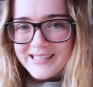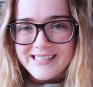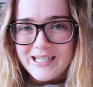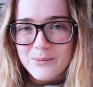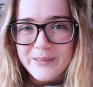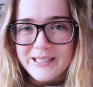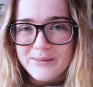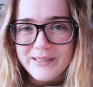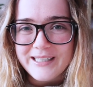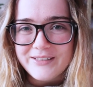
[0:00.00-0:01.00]
is that a
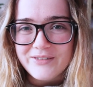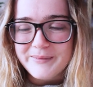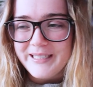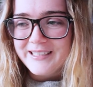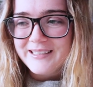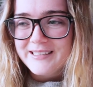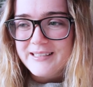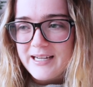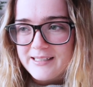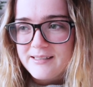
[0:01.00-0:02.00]
weird word for me?
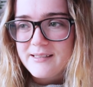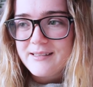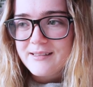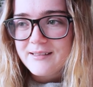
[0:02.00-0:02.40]
Texts,